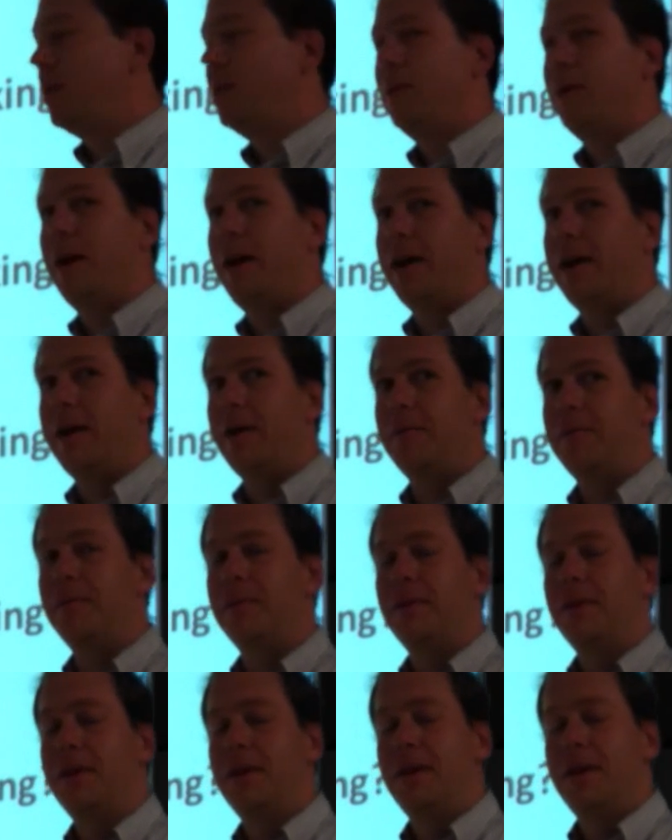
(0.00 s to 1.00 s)
know who I
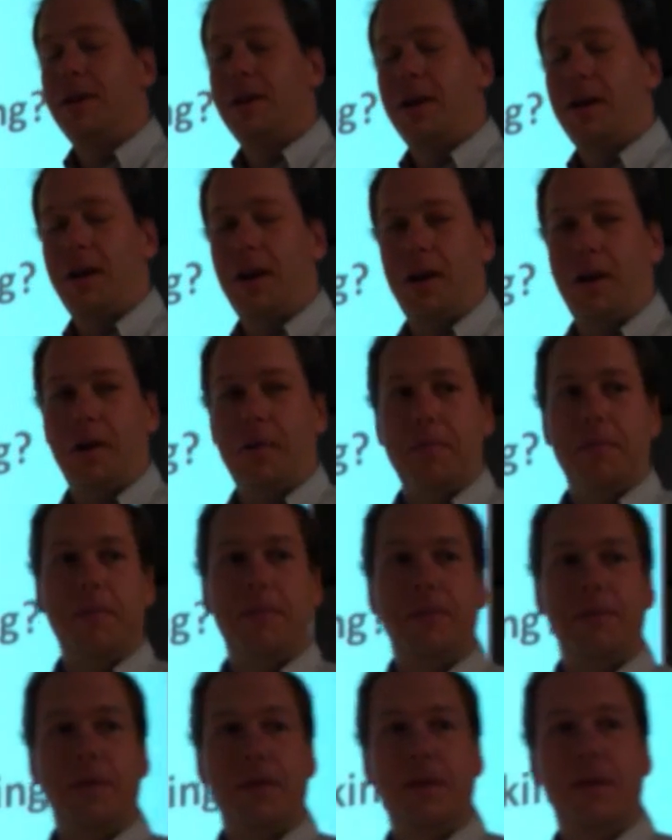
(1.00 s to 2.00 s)
am.
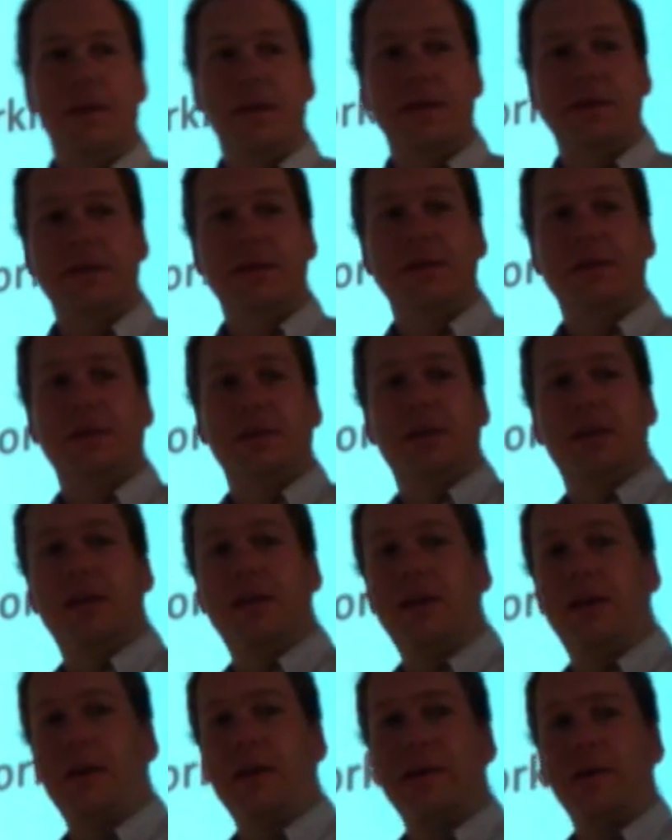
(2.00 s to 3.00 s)
This is
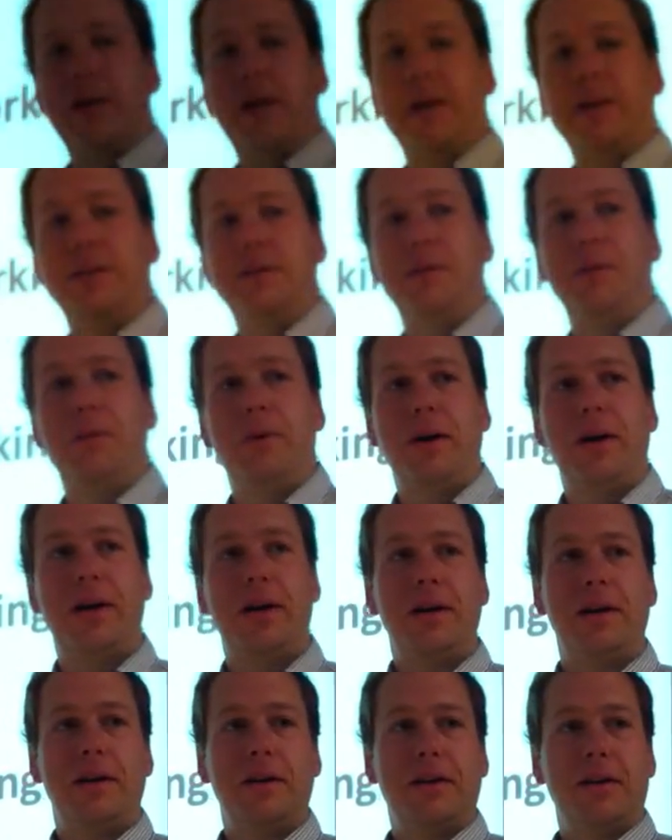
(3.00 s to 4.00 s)
Dr. Casey
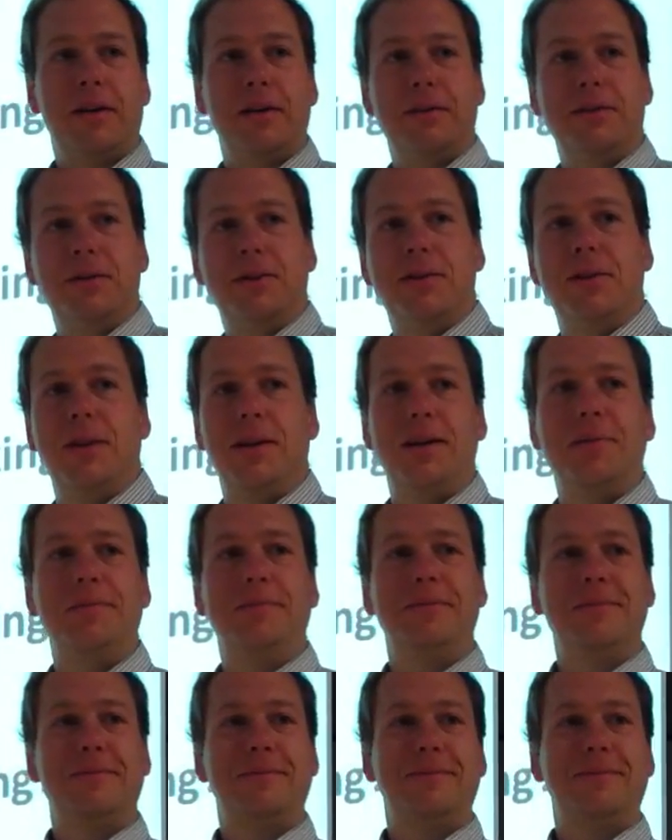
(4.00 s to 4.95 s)
Wang. I'll let you say.